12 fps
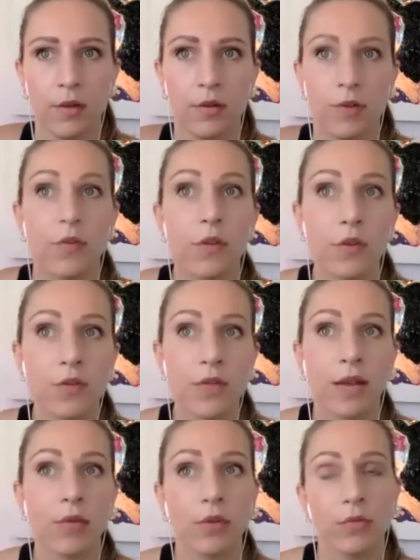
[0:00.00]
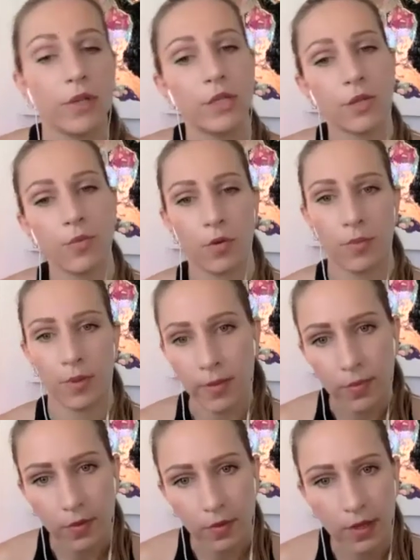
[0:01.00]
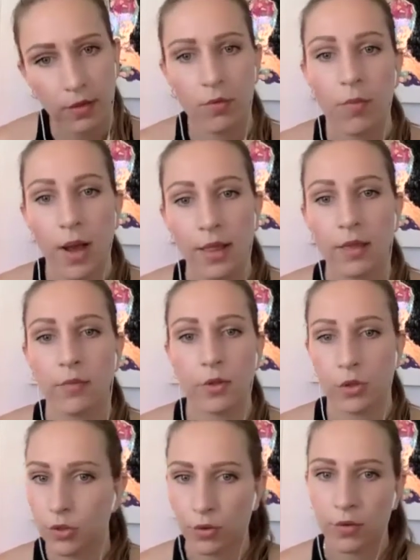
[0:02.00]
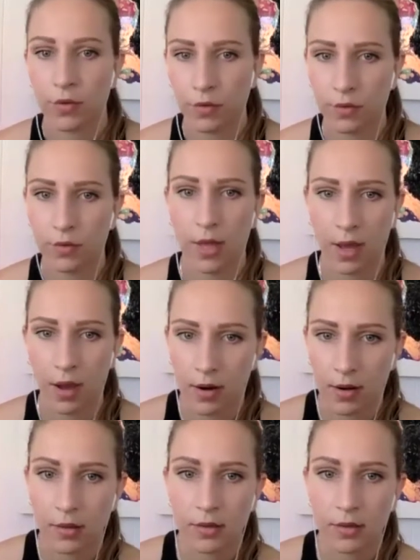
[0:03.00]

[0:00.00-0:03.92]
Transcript: reviews, then it will reach more people and remind them the truth of who they are,